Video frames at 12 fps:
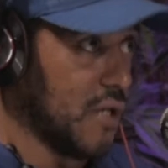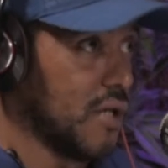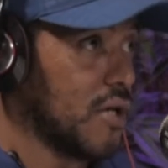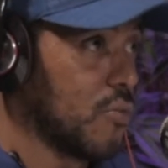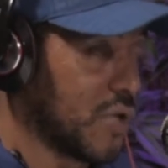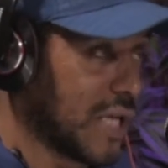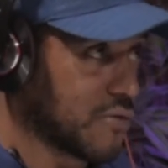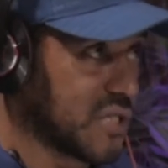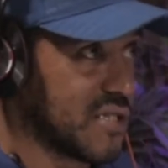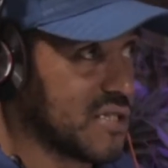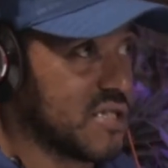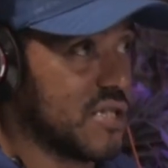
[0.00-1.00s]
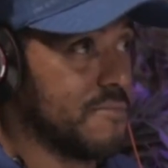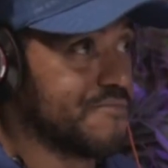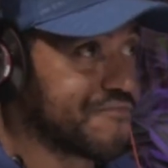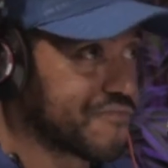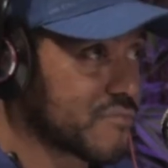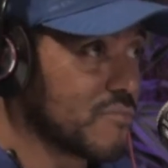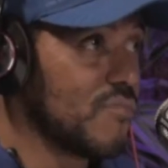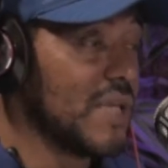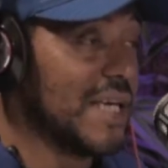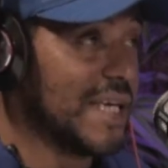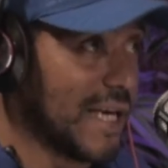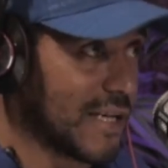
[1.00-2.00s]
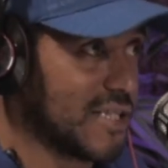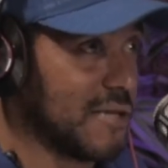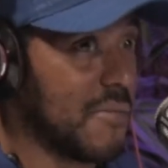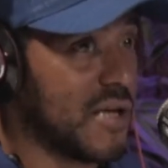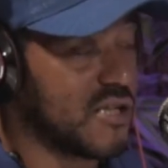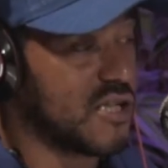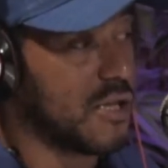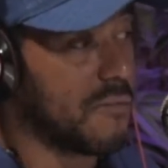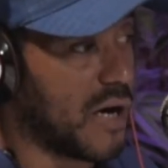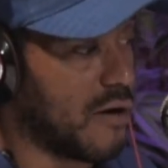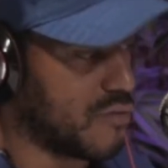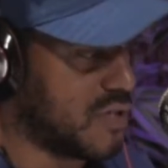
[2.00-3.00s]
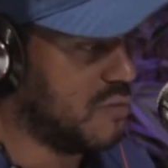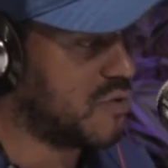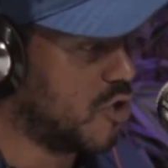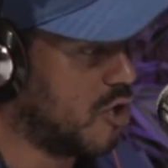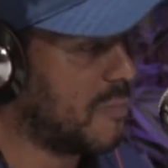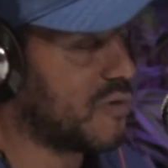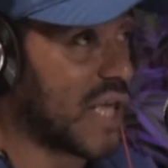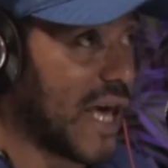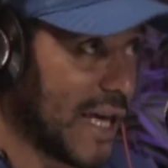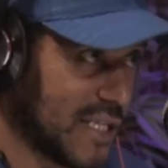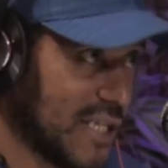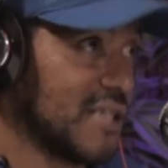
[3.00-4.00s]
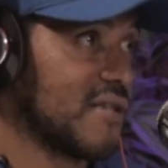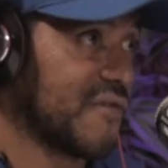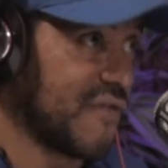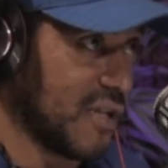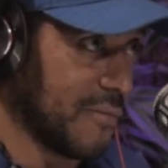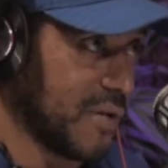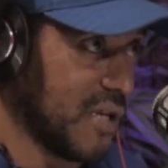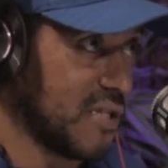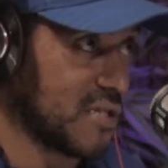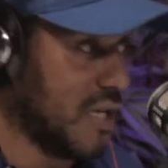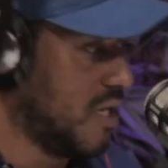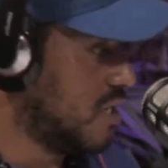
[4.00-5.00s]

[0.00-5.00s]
when I was listening to him, he actually mentioned he was talking about the Etta in the Philippines,